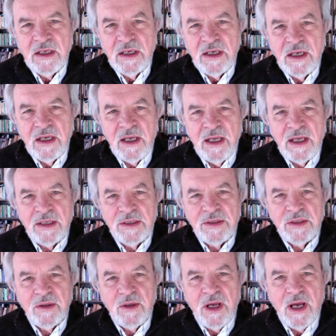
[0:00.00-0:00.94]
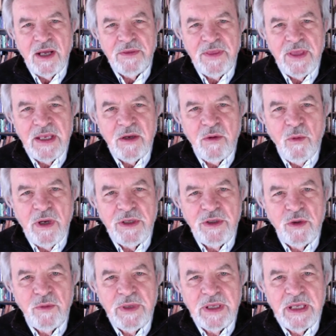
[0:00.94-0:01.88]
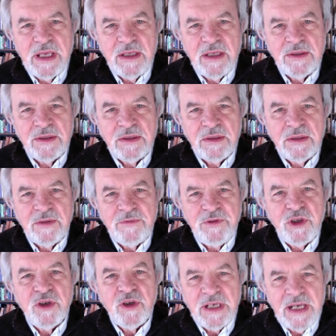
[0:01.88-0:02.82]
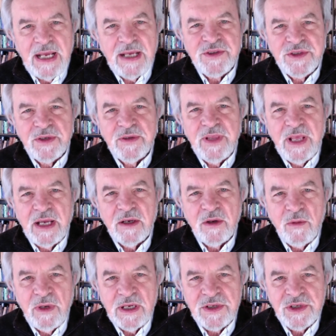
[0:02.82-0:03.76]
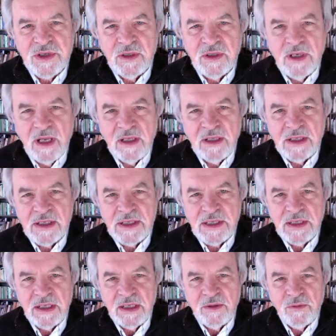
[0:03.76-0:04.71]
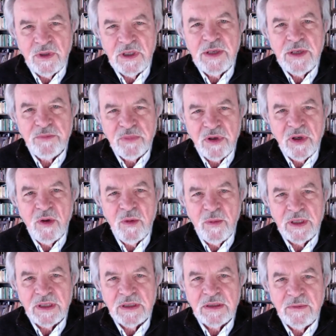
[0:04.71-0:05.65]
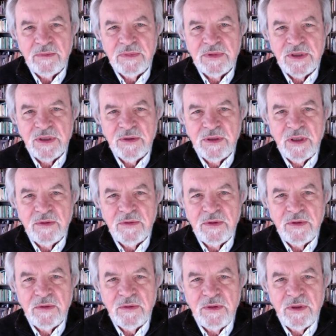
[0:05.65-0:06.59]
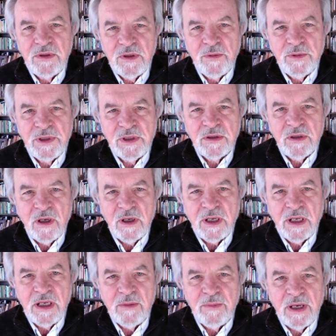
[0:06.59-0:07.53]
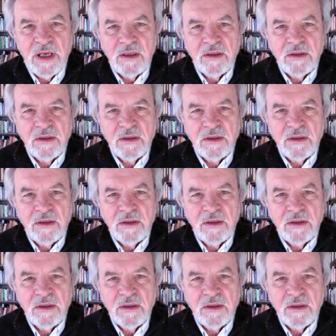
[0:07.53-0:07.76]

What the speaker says: And I think when you begin to, if you could answer that question honestly and really probe it, so you know what you're talking about.